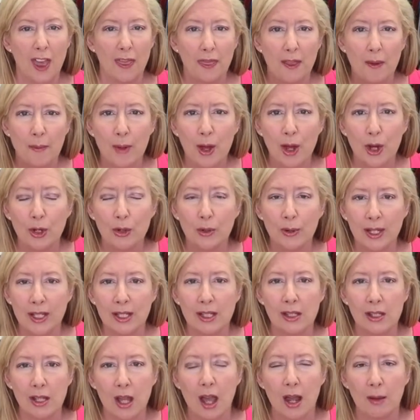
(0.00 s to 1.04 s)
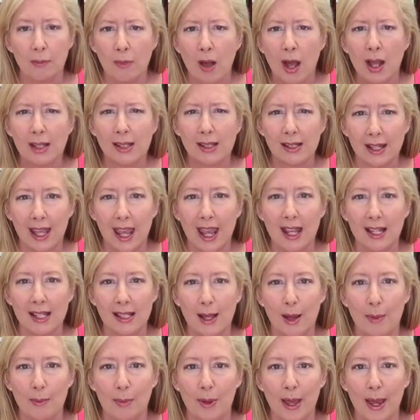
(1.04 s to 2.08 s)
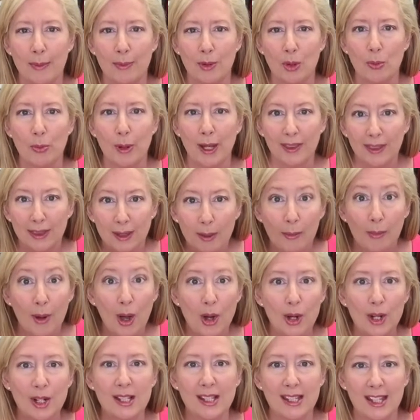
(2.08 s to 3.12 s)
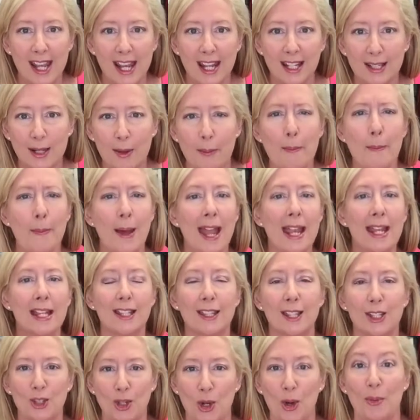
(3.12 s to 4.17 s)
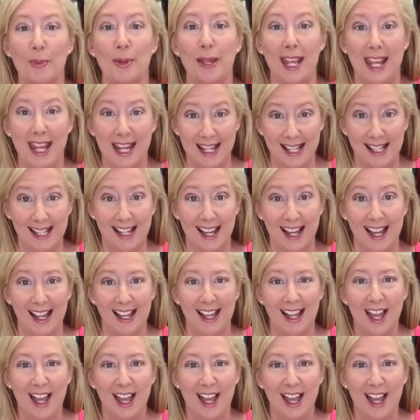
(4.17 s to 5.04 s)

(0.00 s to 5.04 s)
The motor inside might scare some people, but the motor's there to make the job easier.